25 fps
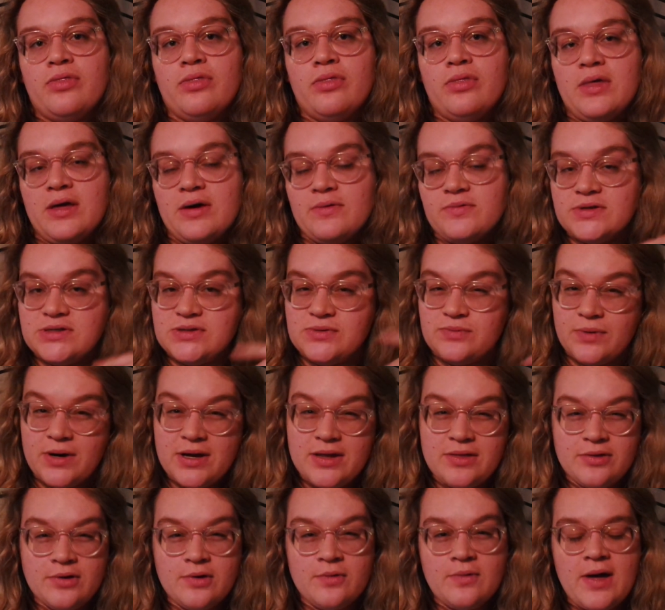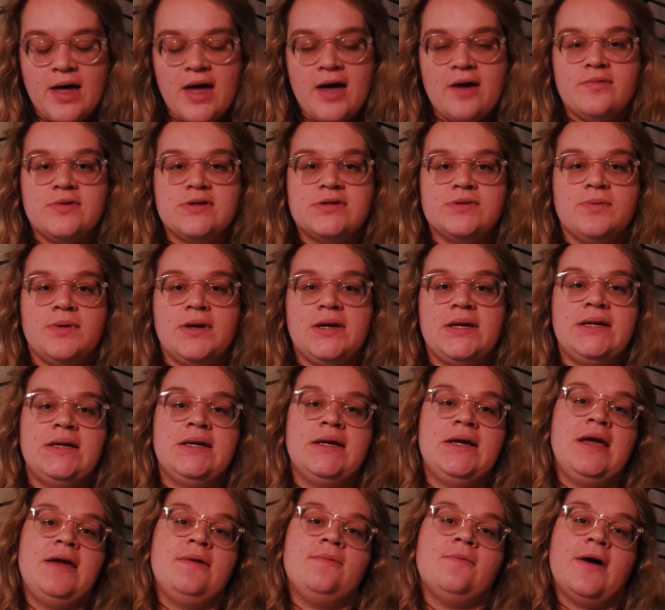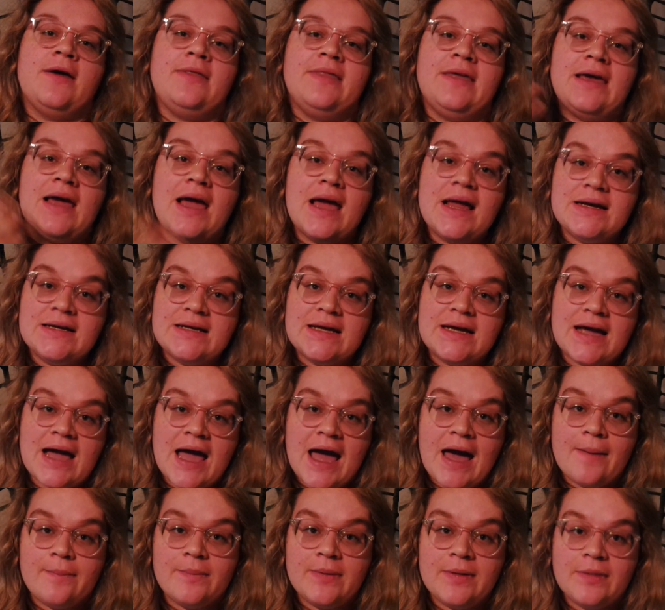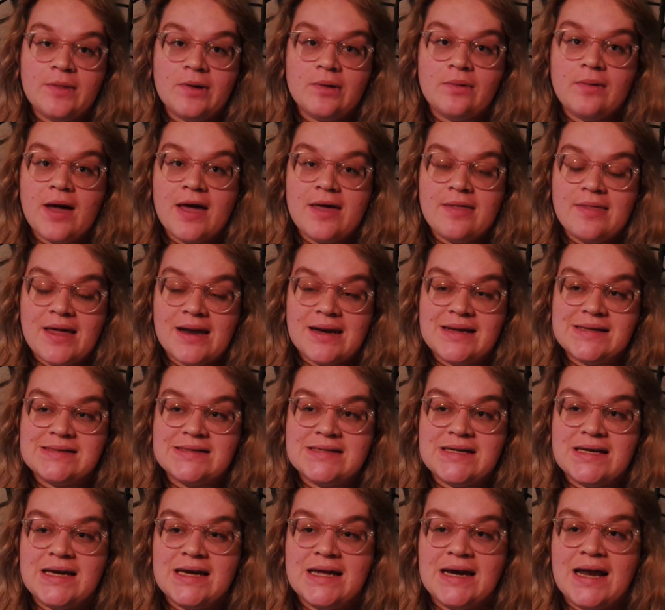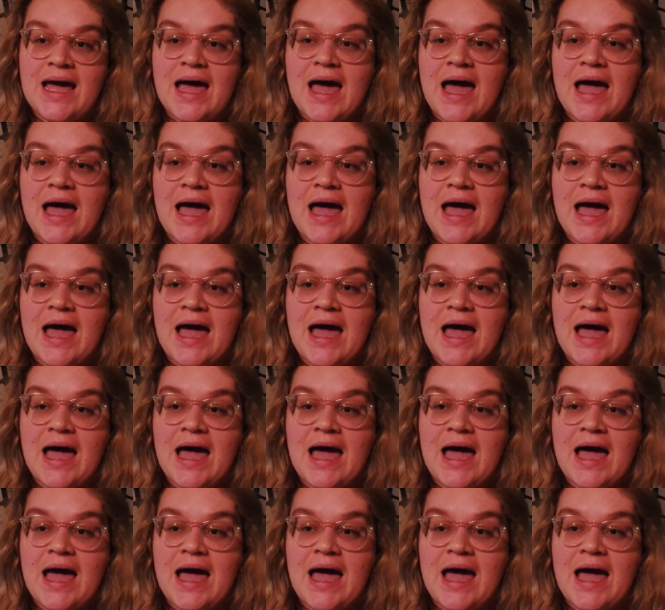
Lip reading: it was written the way it was written and why the ending happened the way that it did.